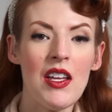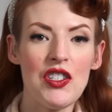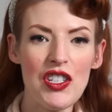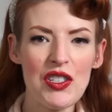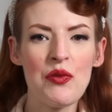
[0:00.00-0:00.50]

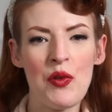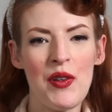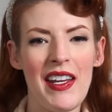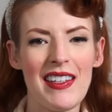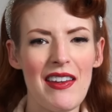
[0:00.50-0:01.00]
Just a
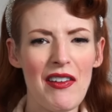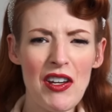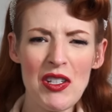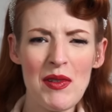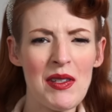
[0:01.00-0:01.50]
warning, there are
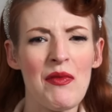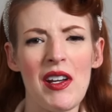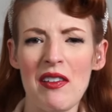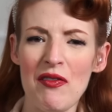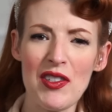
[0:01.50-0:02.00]
going to be some
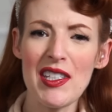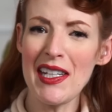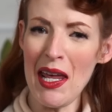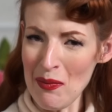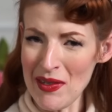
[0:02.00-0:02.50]
really confusing
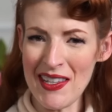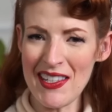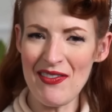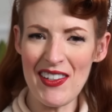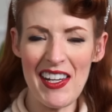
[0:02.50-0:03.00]
names in
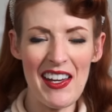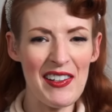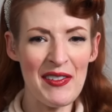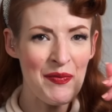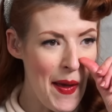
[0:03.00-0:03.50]
this
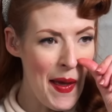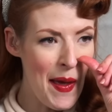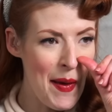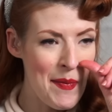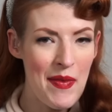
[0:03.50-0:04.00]
video.
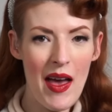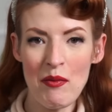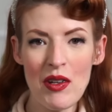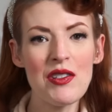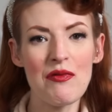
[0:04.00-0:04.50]
Um,
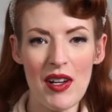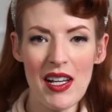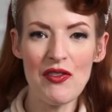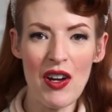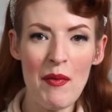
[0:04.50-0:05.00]
I'm going to
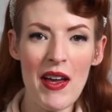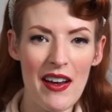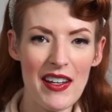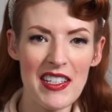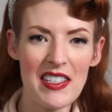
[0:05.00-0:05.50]
really try my
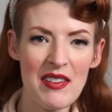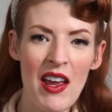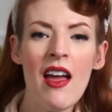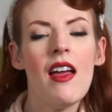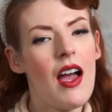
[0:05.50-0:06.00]
hardest.
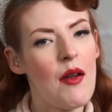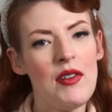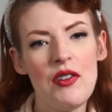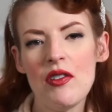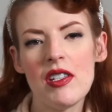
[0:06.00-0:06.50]
I
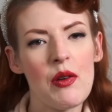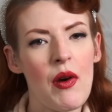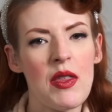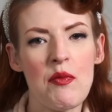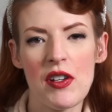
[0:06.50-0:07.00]
mean, you can see
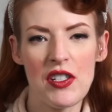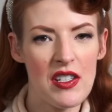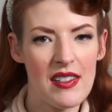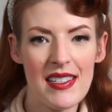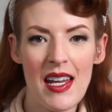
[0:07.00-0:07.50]
why the
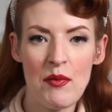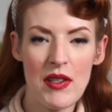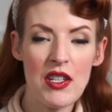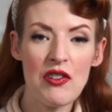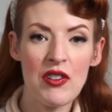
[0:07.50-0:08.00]
Bridgertons named
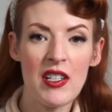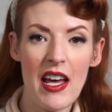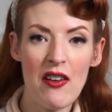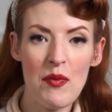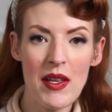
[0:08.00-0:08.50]
their children in
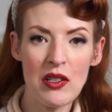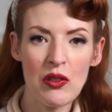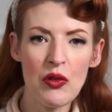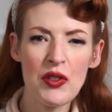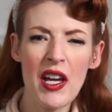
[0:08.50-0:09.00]

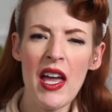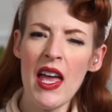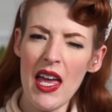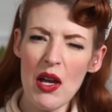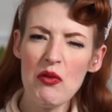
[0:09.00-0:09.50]
alphabetical order.
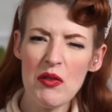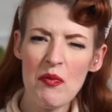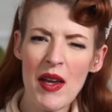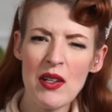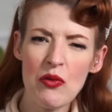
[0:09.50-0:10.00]
It would
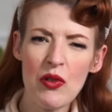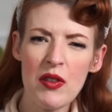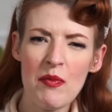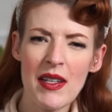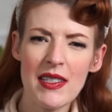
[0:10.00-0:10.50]
have made all of
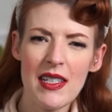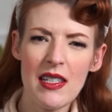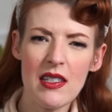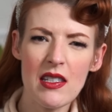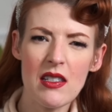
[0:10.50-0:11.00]
the
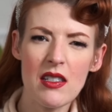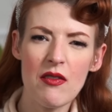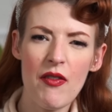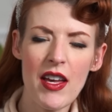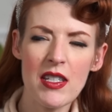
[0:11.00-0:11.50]
Mancini sisters'
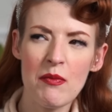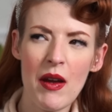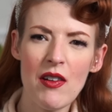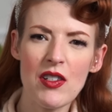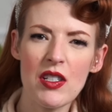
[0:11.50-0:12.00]
affairs and
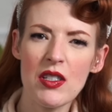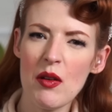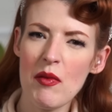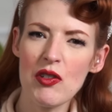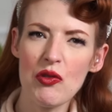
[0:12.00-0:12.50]
marriages
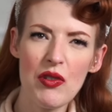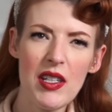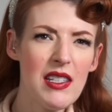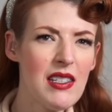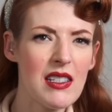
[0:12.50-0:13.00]
so much more
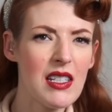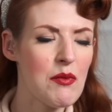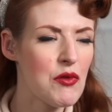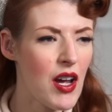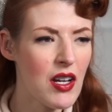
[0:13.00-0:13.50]
easier to
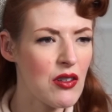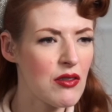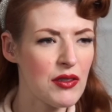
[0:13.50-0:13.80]
keep track of.